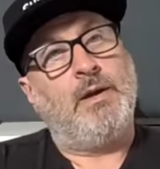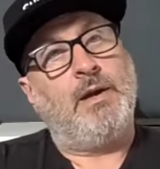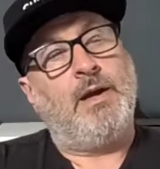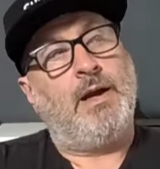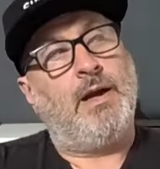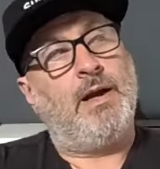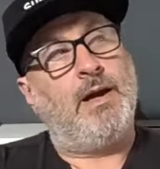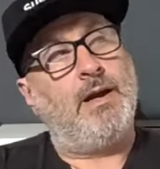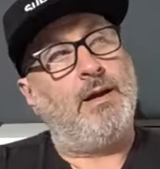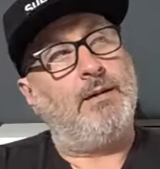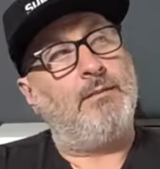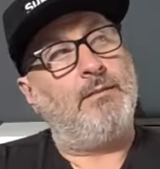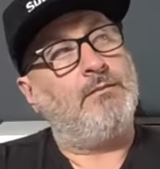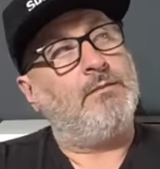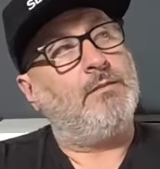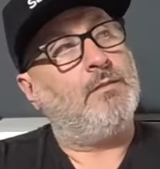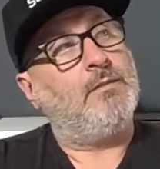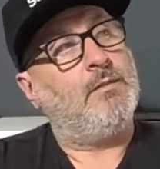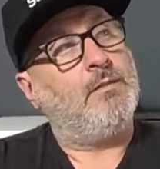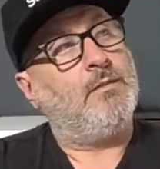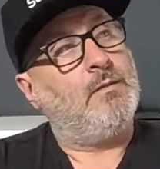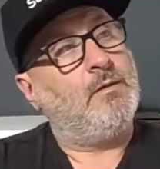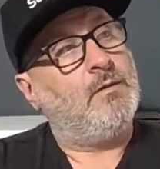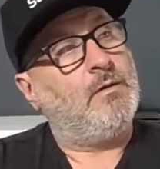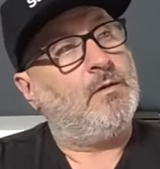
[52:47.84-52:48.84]
um,
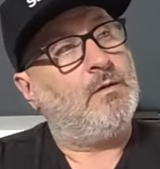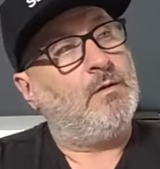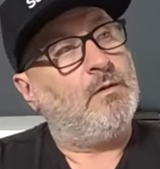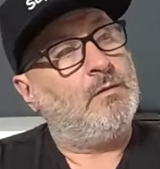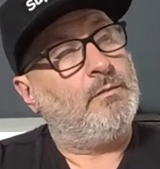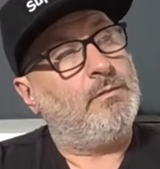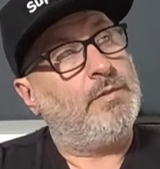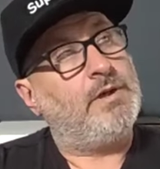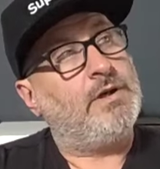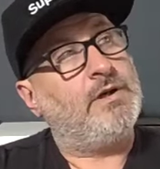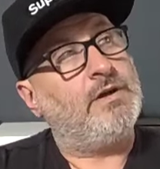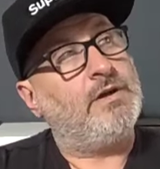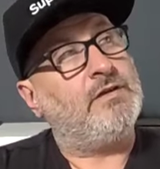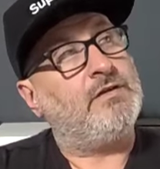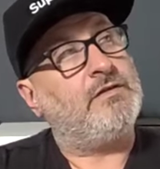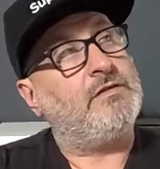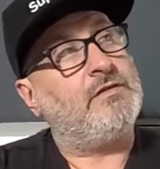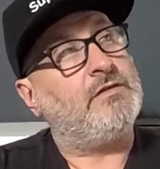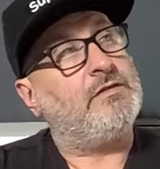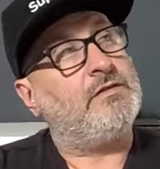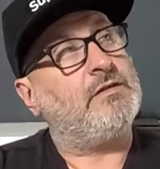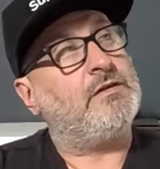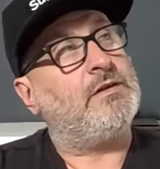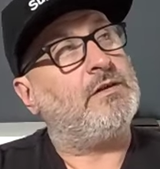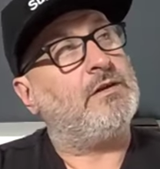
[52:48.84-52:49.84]

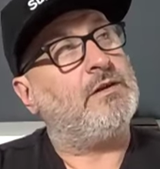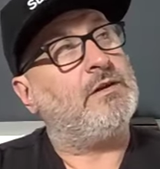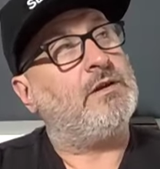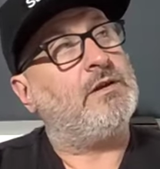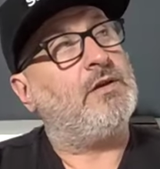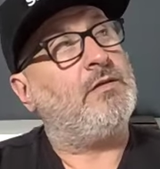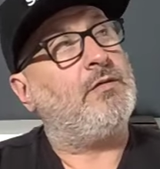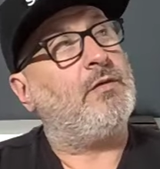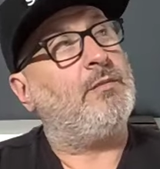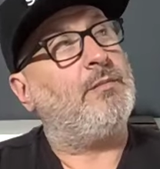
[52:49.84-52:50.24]
because if a